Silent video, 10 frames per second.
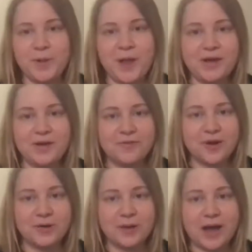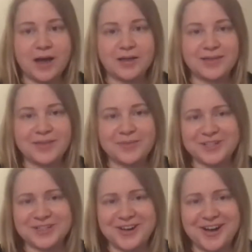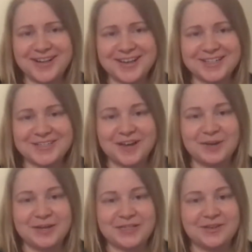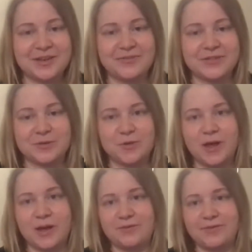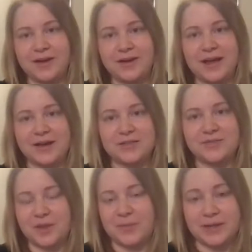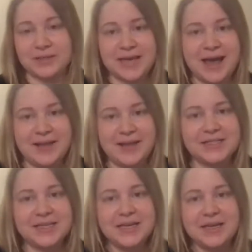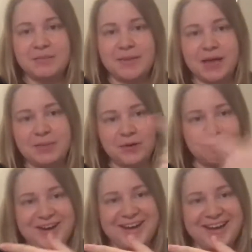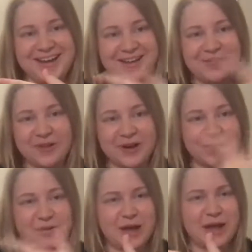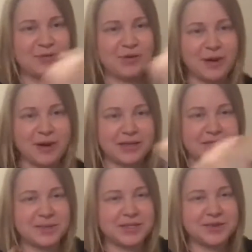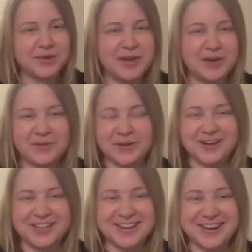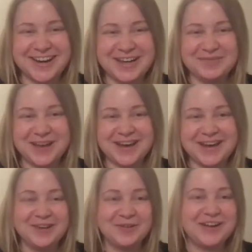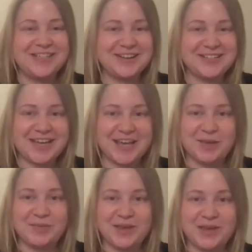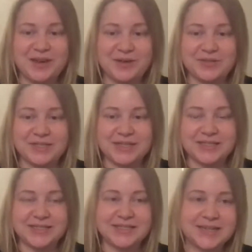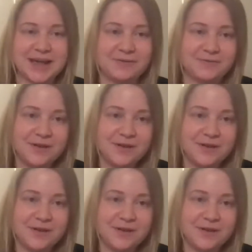plug for Lethbridge College. If anybody's looking for some quality VR AR developing talent, Mike McCready over, I don't know where he is on my screen, on your screen, but reach out to him. He knows his stuff.